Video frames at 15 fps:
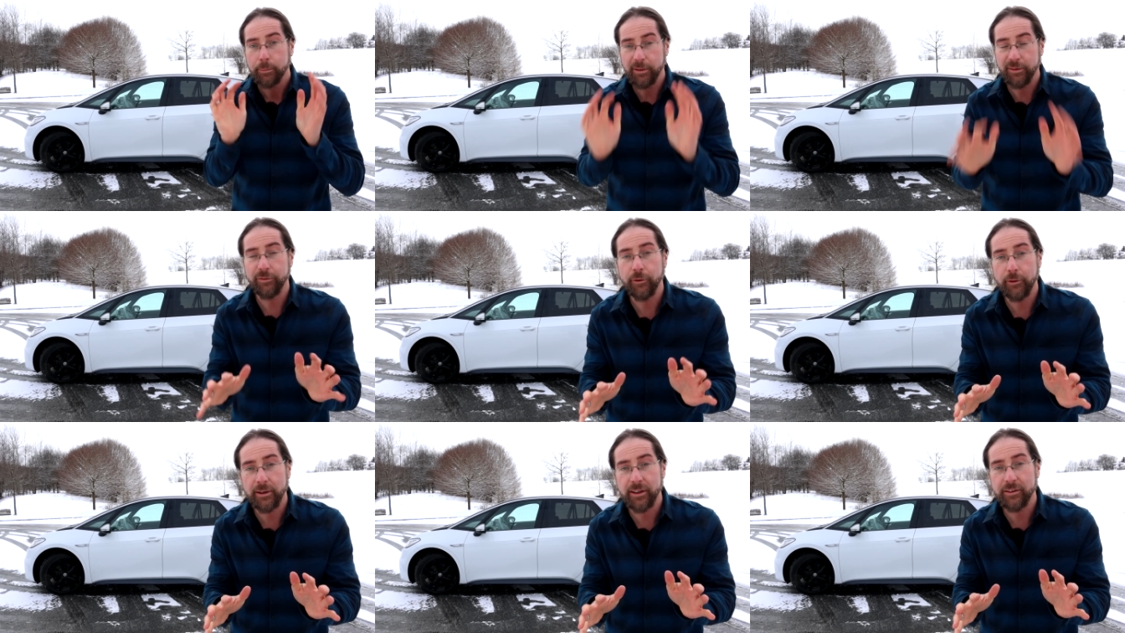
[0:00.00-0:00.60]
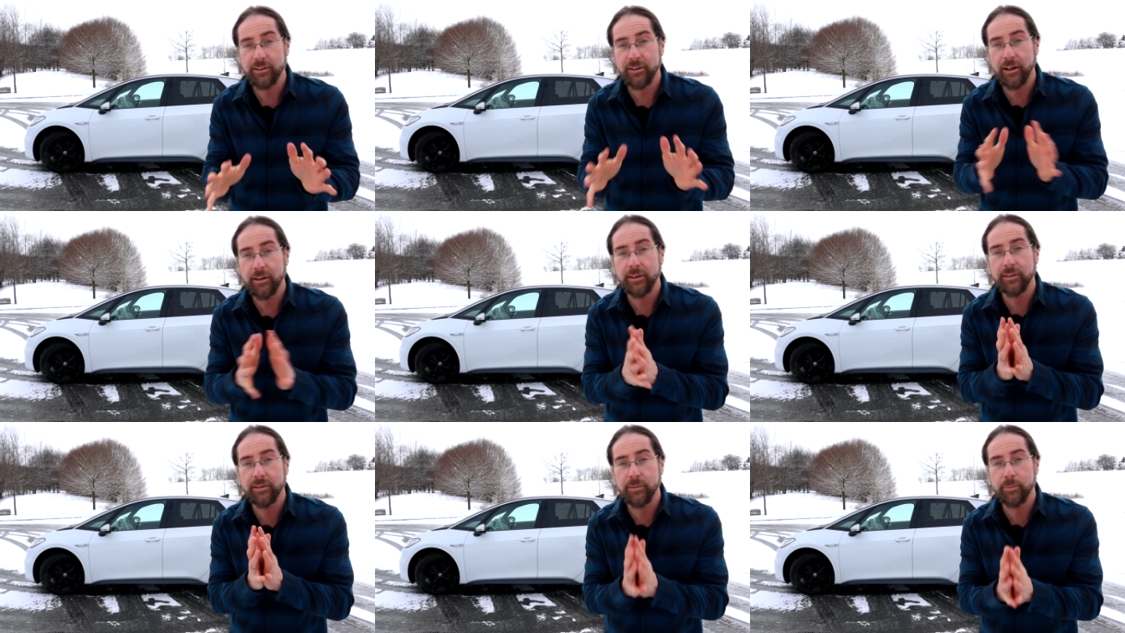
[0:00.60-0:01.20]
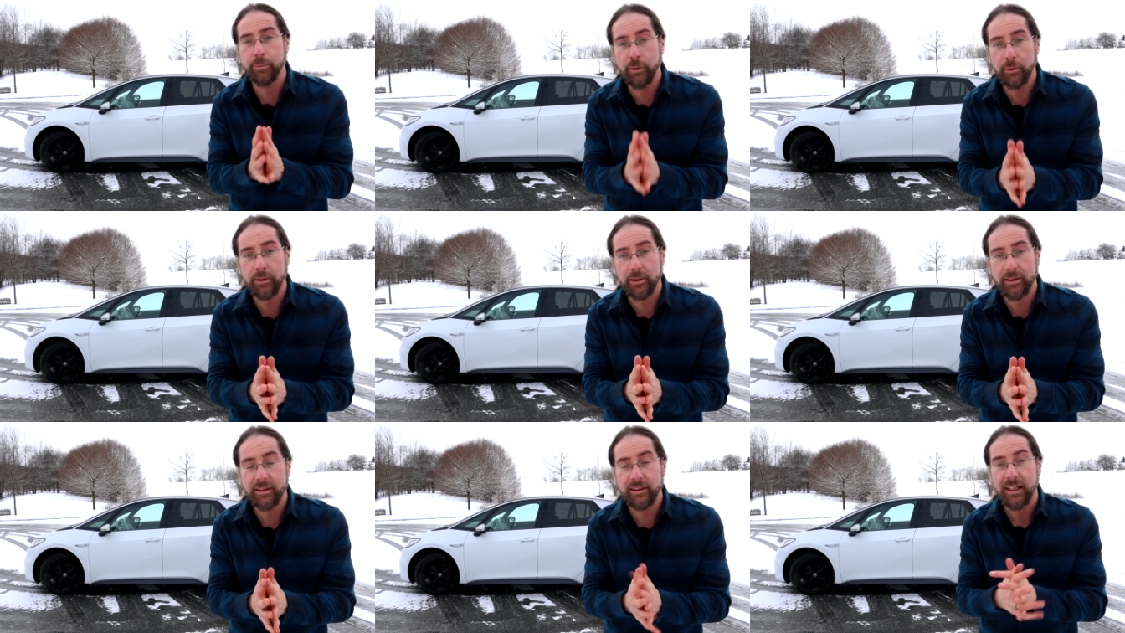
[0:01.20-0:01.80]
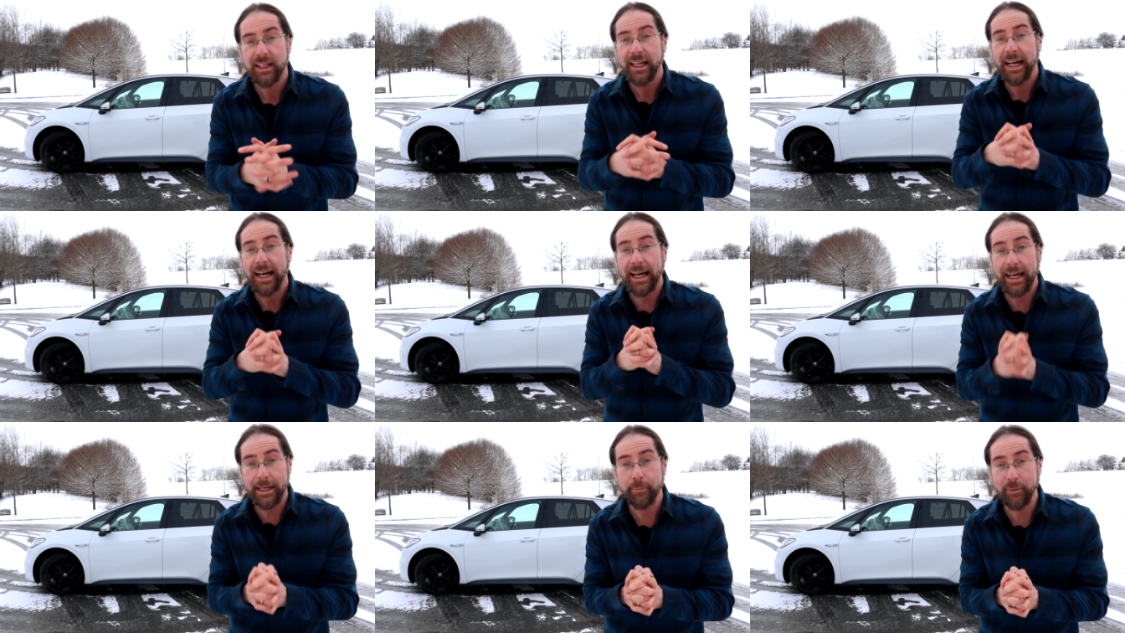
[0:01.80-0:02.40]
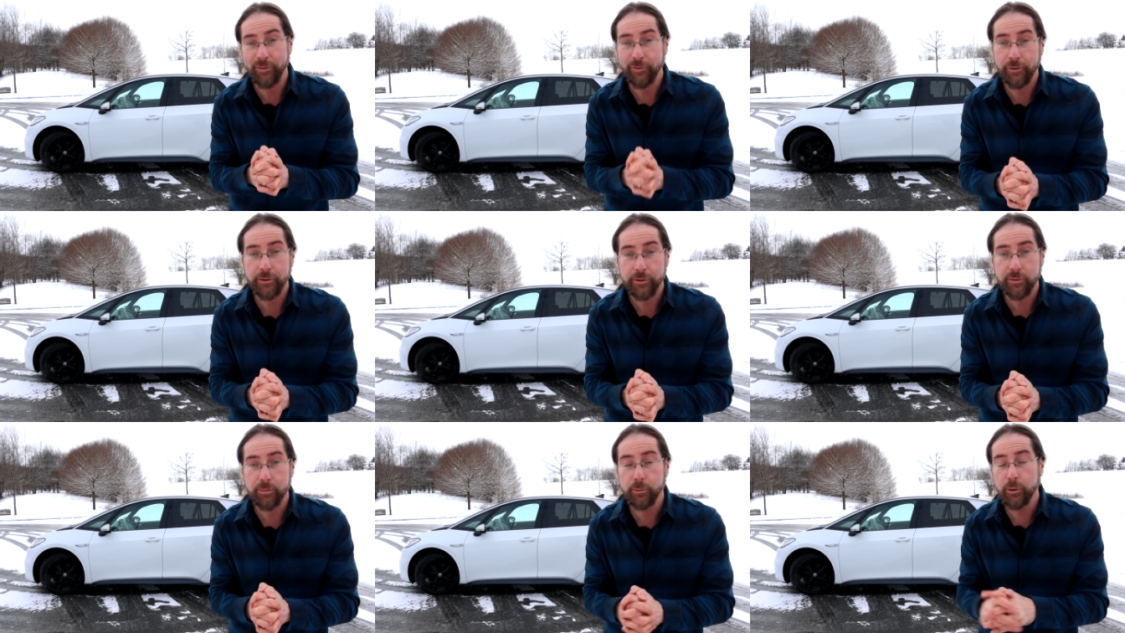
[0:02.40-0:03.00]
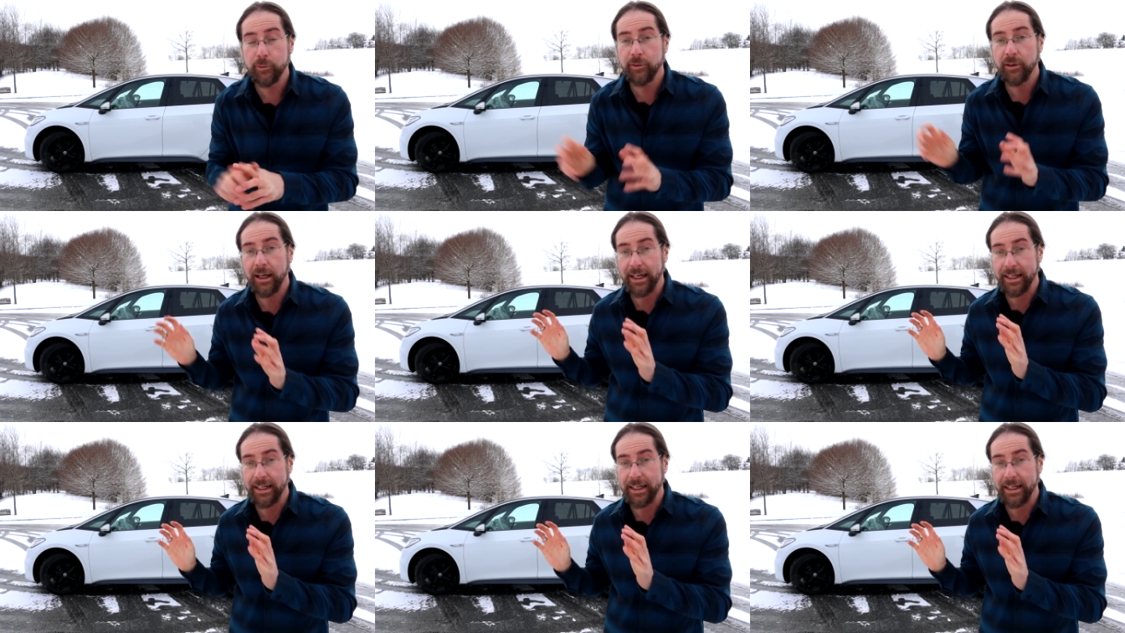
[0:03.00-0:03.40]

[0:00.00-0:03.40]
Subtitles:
Before I start, it's important, I'm a first mover.